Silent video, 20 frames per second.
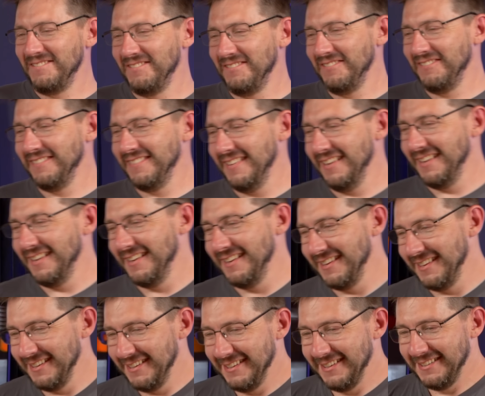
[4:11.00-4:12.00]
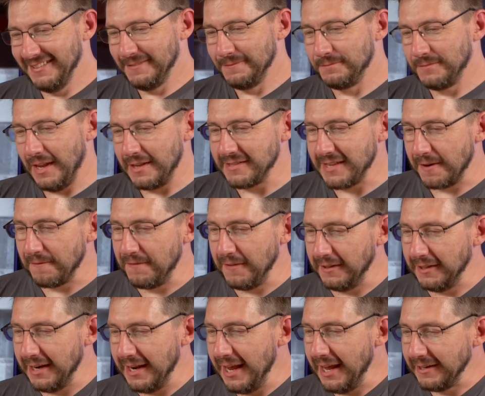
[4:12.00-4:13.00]
at that. Now it's gotta
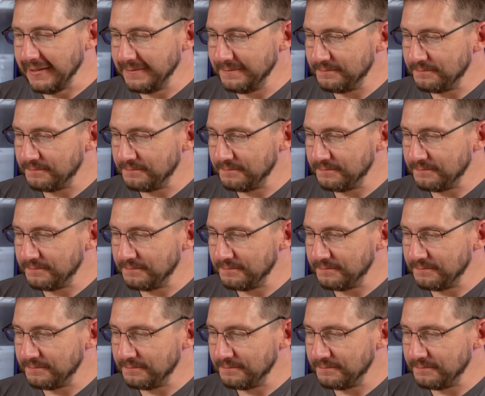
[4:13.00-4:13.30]
fill it in.